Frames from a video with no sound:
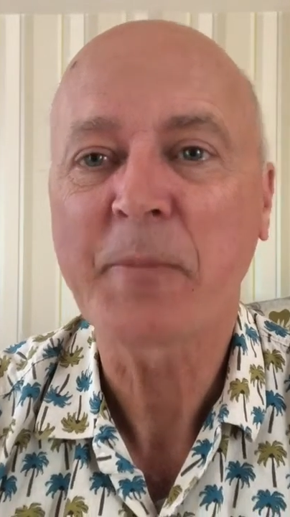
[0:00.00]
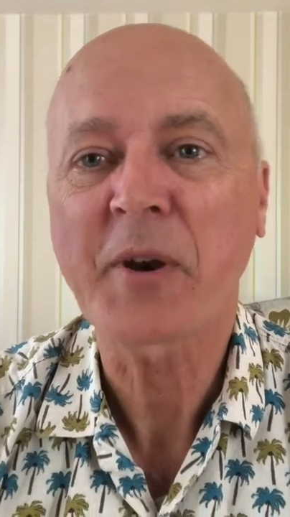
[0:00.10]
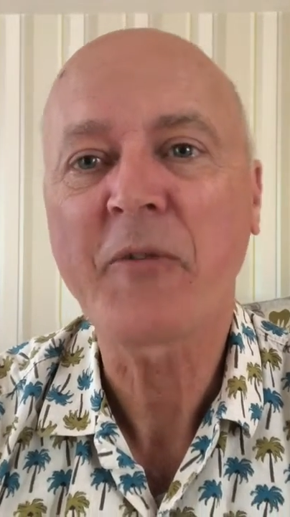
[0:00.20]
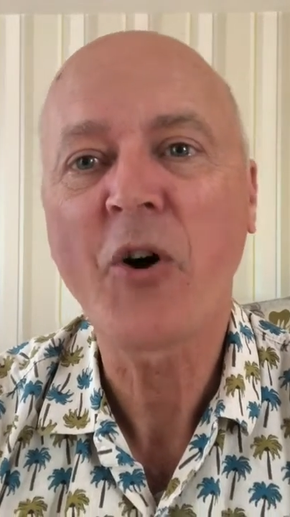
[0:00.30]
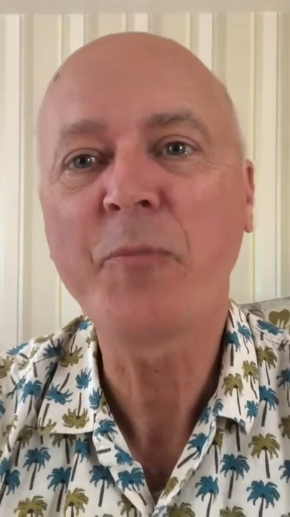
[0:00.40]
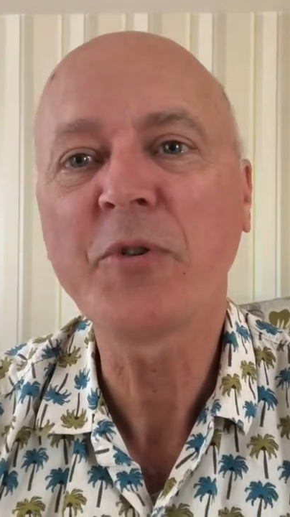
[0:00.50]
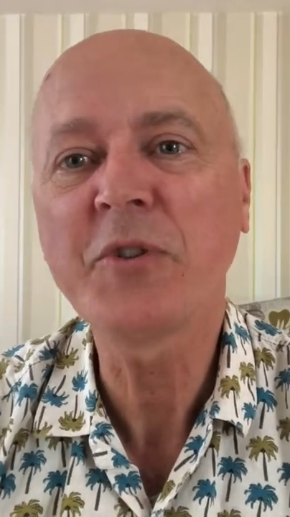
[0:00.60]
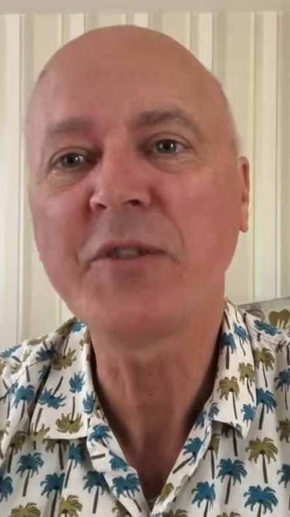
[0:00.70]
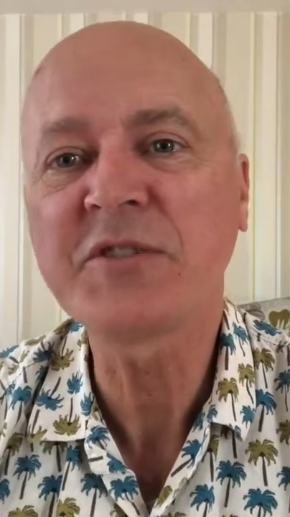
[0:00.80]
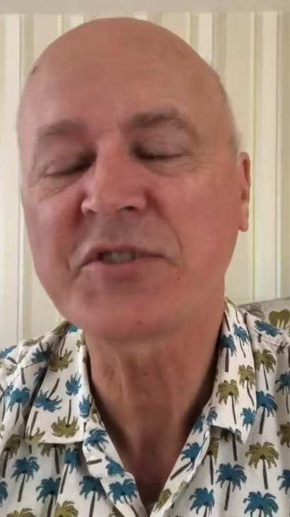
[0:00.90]
But I hope you
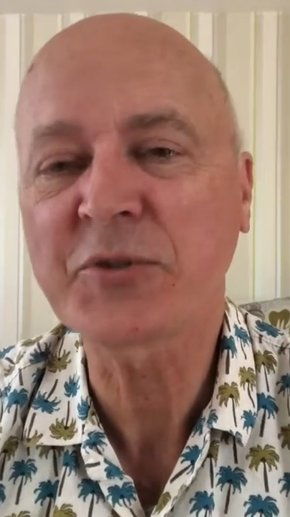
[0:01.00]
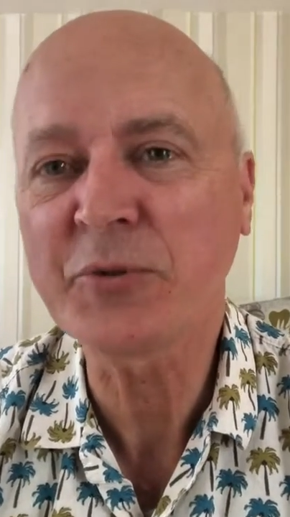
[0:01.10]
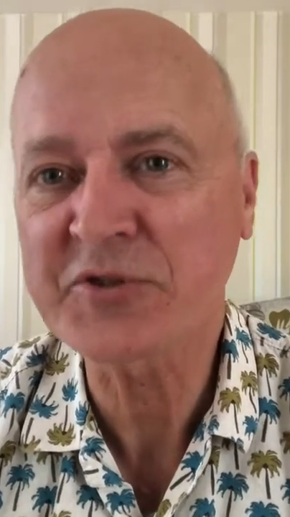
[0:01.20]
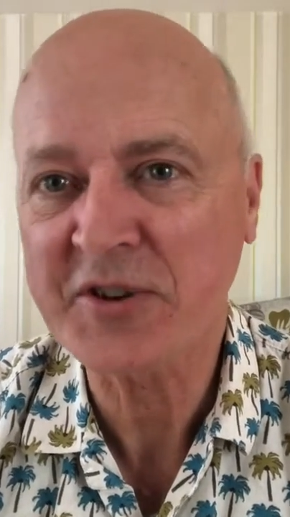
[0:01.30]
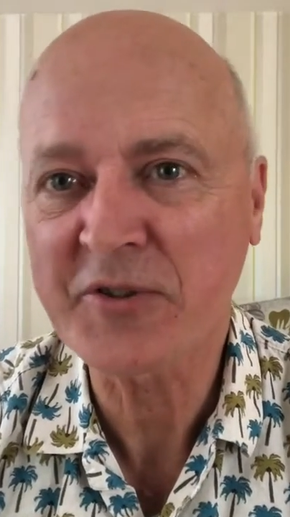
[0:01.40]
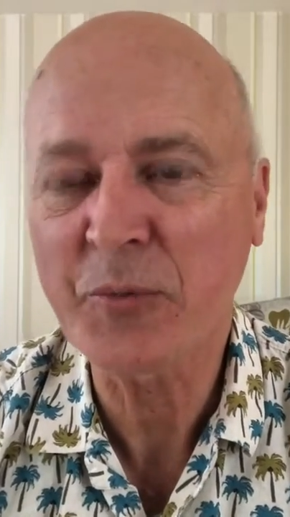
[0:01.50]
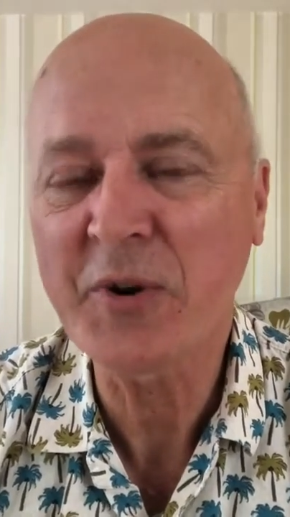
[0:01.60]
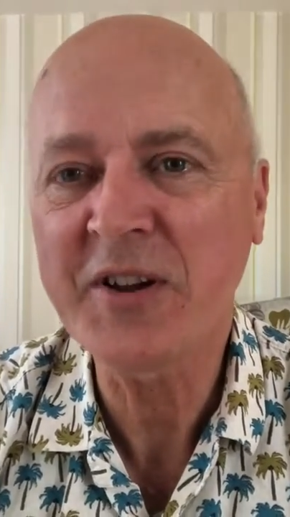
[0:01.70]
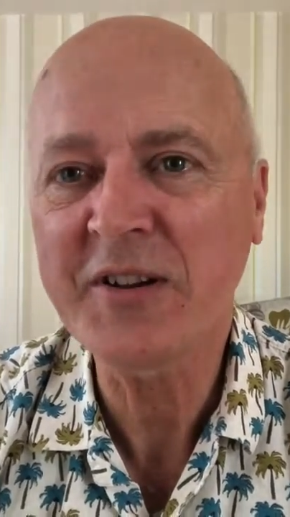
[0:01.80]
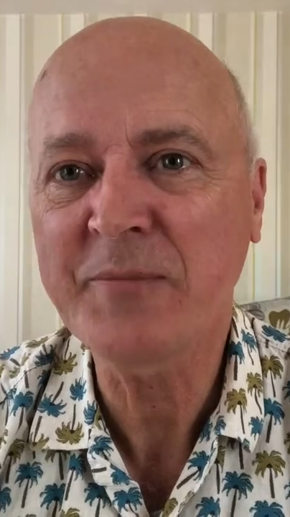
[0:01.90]
noticed also that
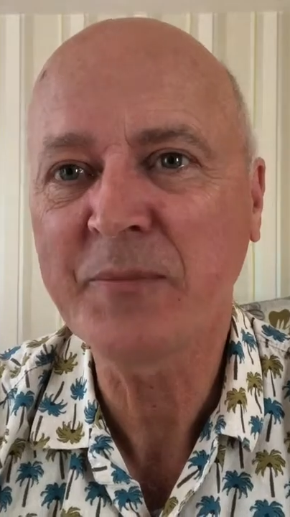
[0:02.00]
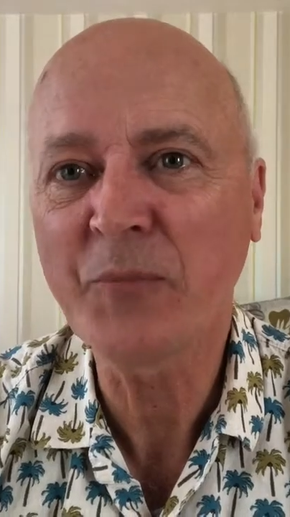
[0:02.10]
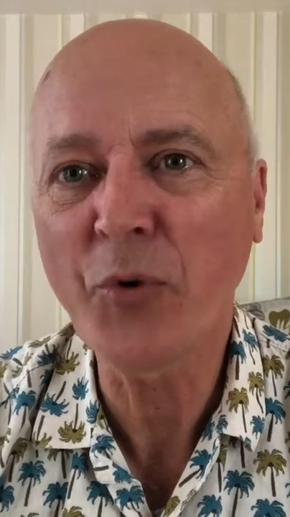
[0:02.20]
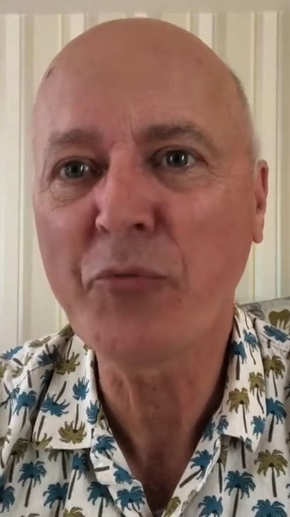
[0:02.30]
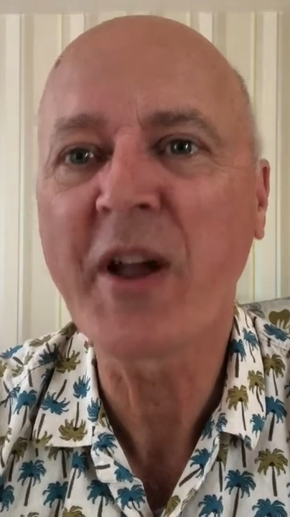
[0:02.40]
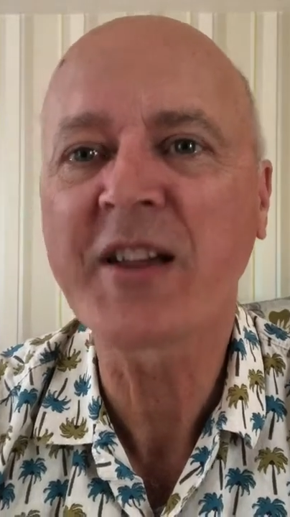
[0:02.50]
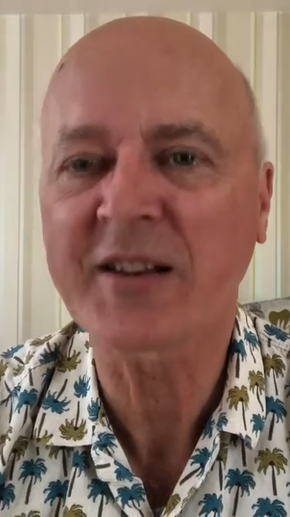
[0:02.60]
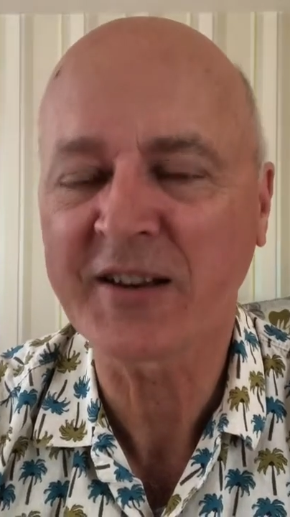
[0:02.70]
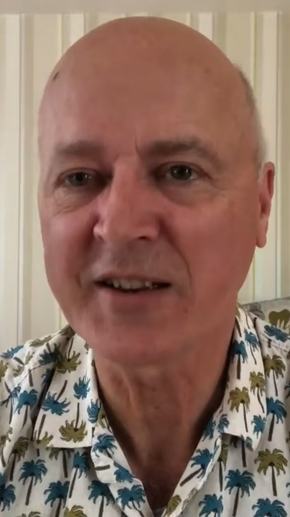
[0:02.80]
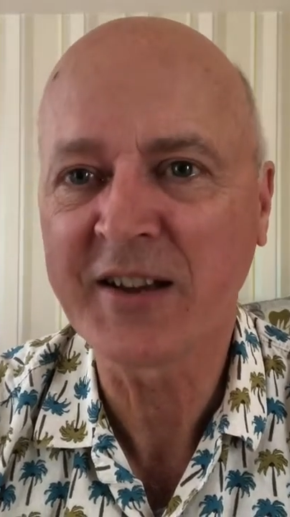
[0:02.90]
we're more
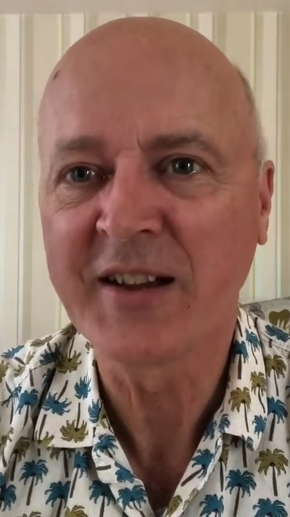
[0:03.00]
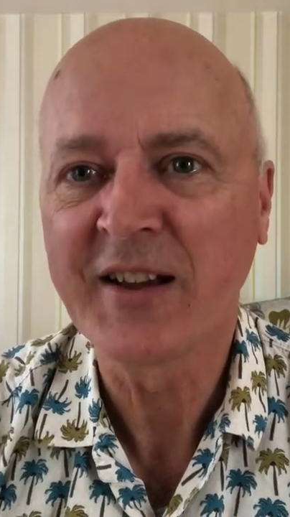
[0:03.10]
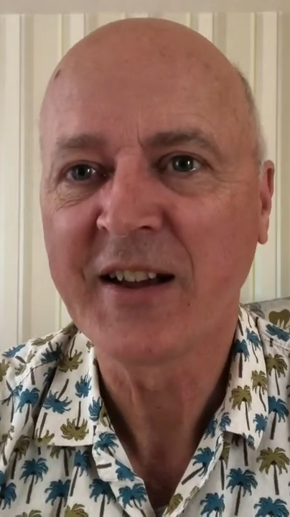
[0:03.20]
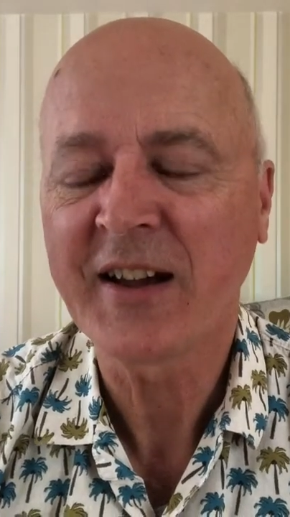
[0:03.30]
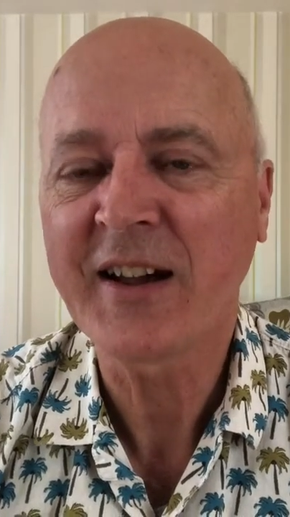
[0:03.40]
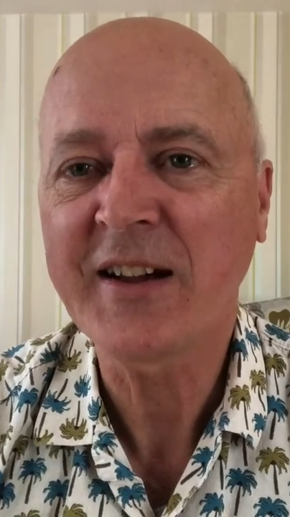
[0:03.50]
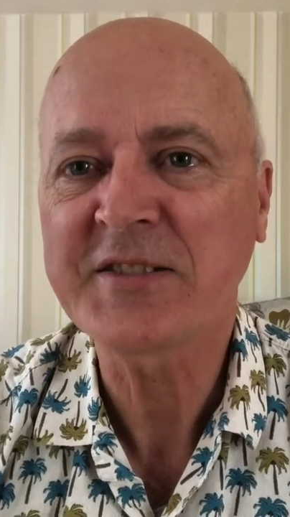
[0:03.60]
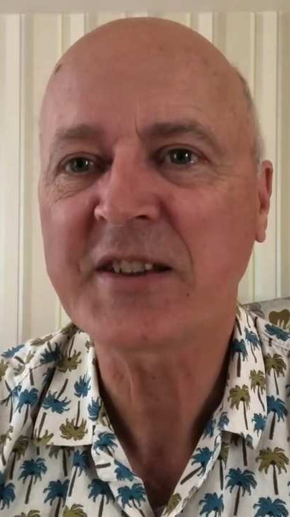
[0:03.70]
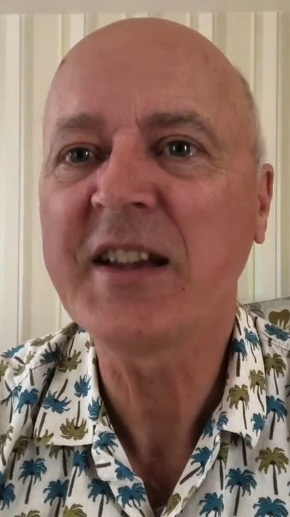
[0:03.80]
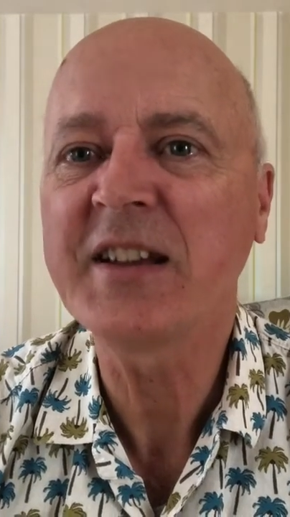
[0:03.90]
regularly uh,
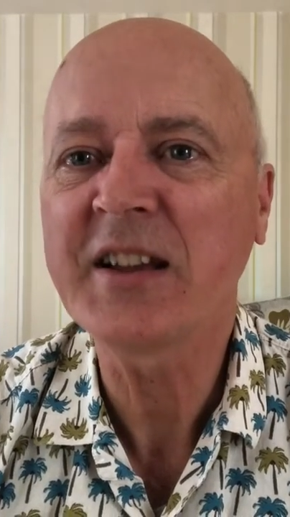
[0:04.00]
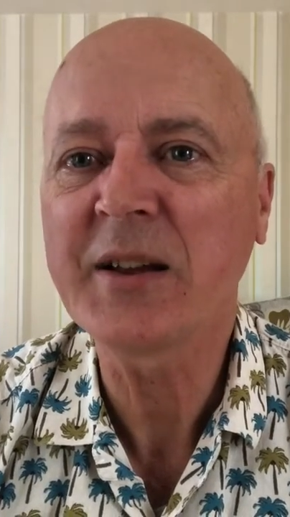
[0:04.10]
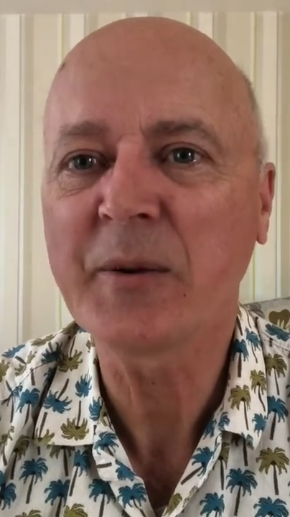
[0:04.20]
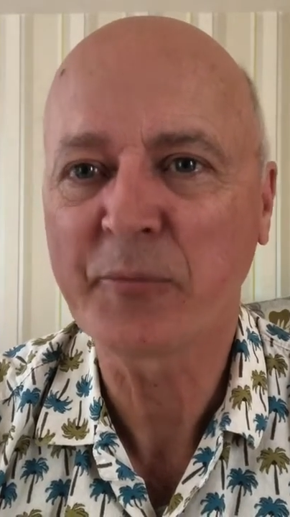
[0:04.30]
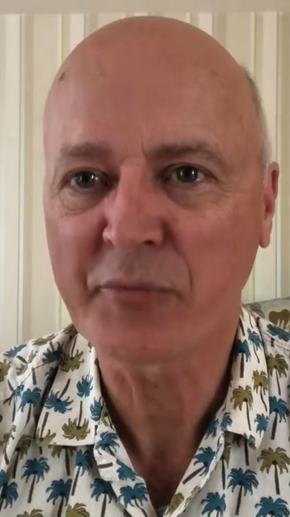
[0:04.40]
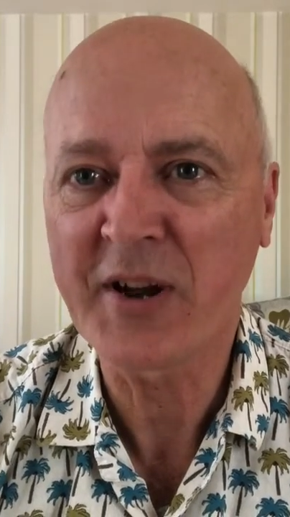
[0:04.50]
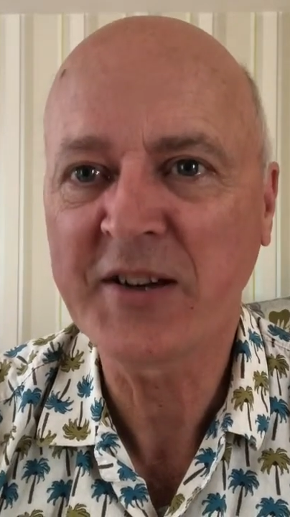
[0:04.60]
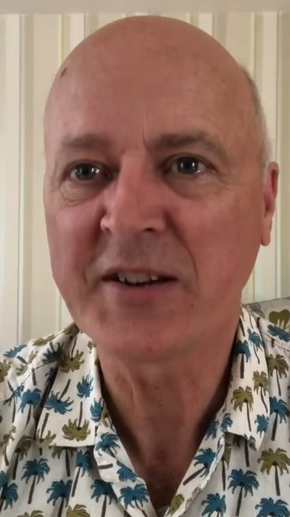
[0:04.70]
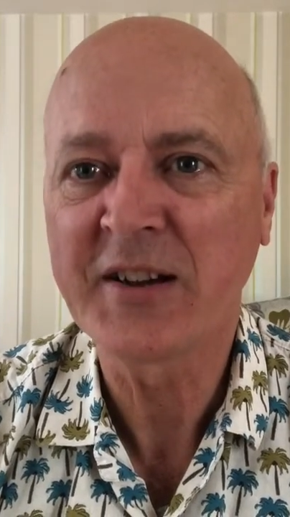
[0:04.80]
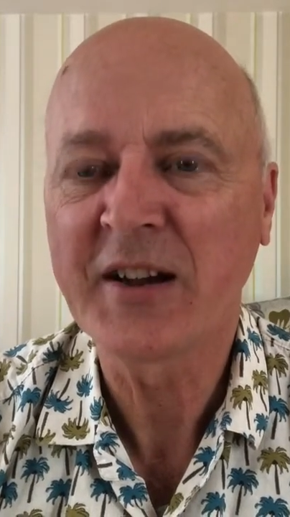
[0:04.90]
taking
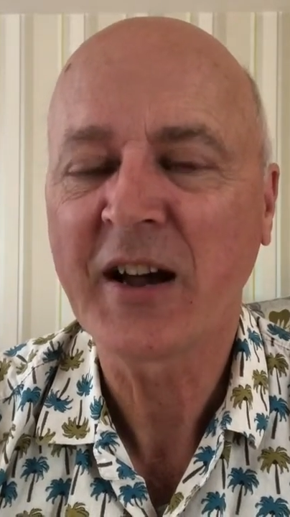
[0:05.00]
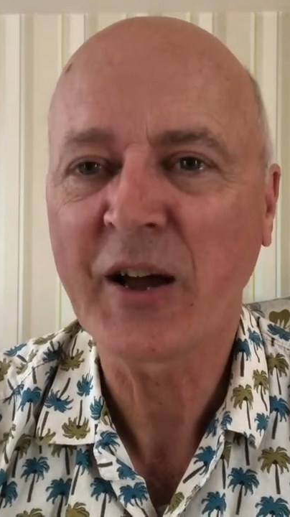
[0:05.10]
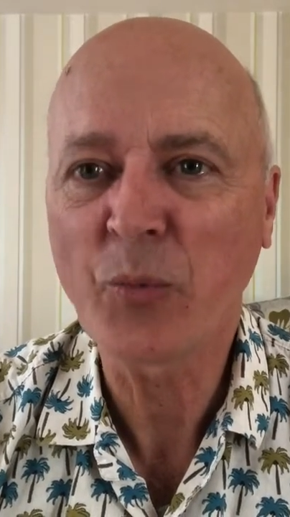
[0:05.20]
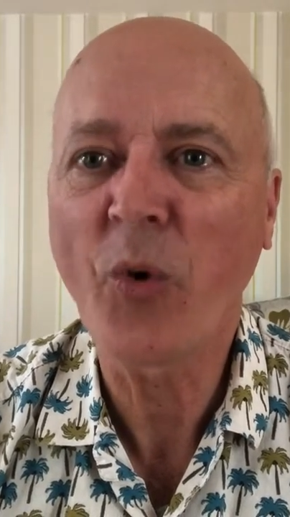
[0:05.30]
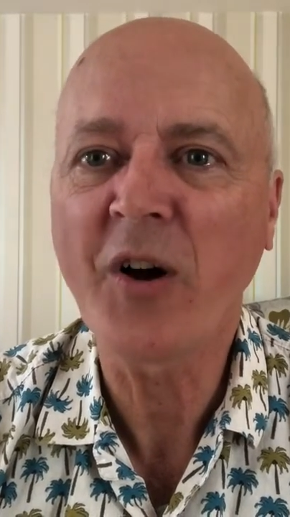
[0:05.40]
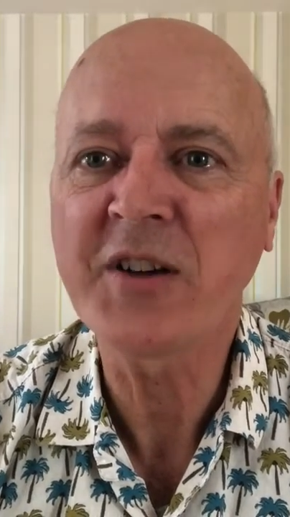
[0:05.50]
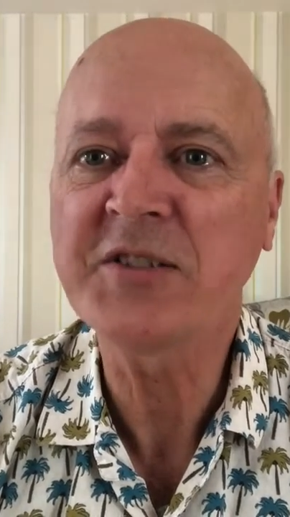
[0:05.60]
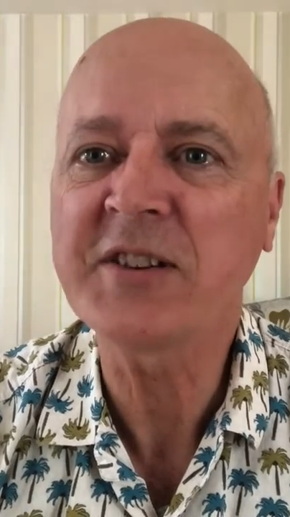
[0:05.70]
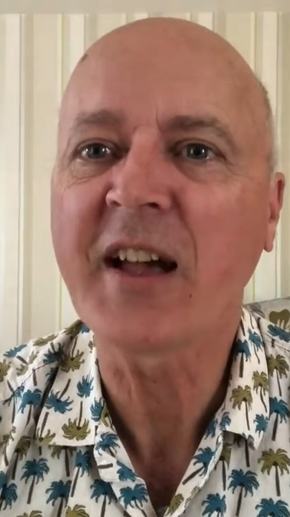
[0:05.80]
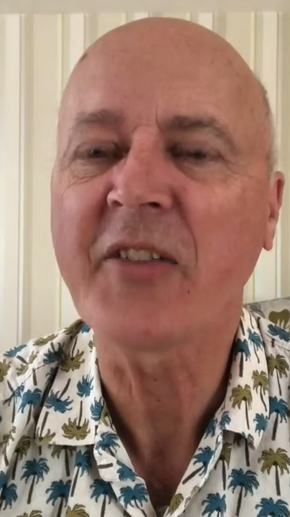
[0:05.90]
bread and wine
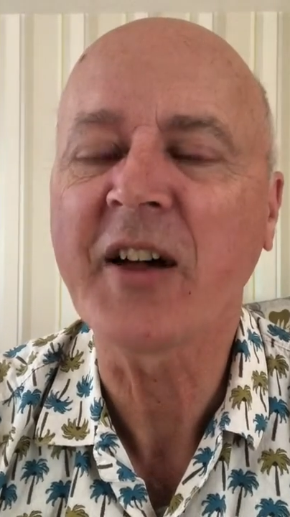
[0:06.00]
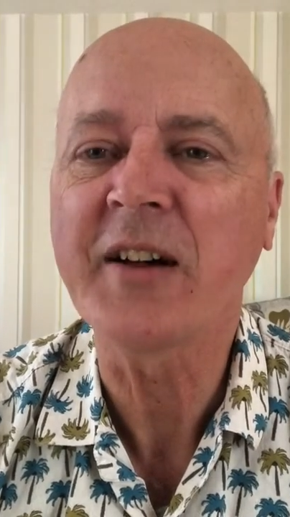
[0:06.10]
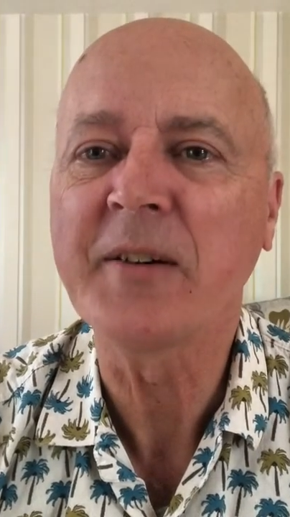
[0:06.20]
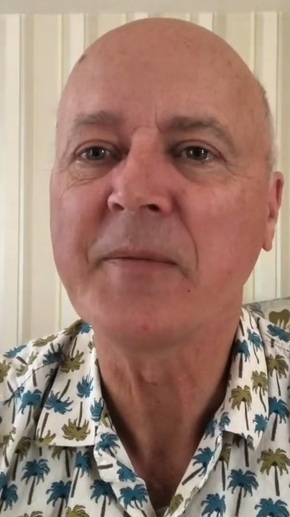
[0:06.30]
together.